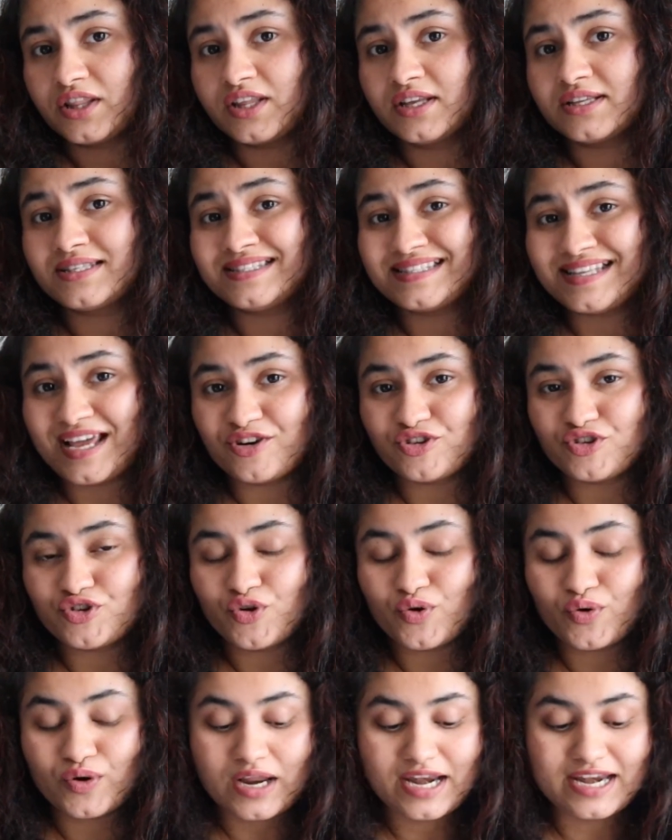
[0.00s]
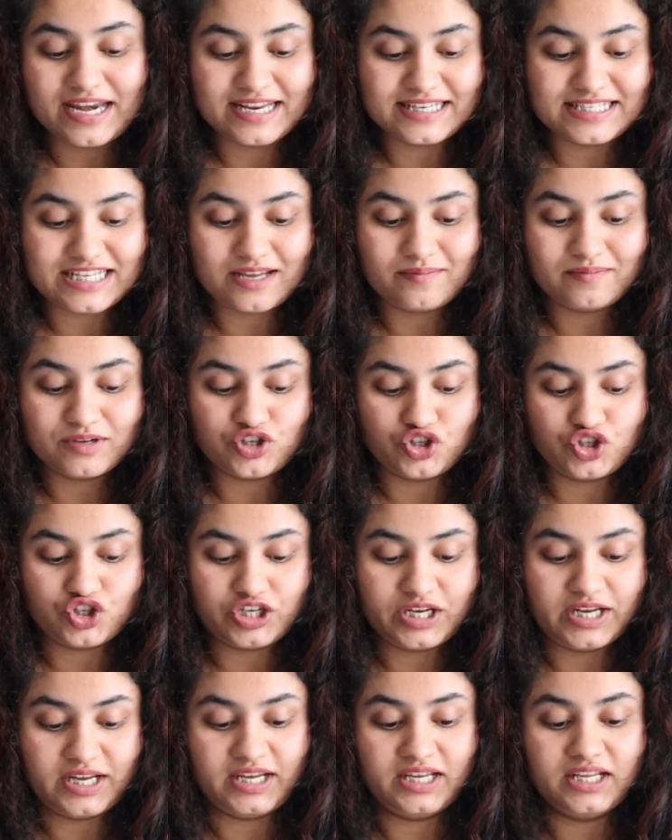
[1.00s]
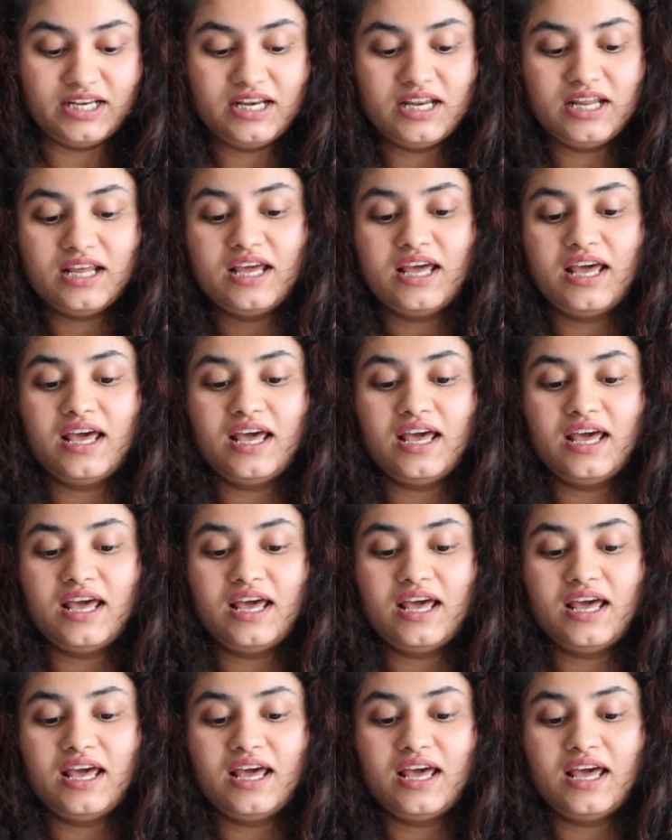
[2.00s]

the Centro knitting machine,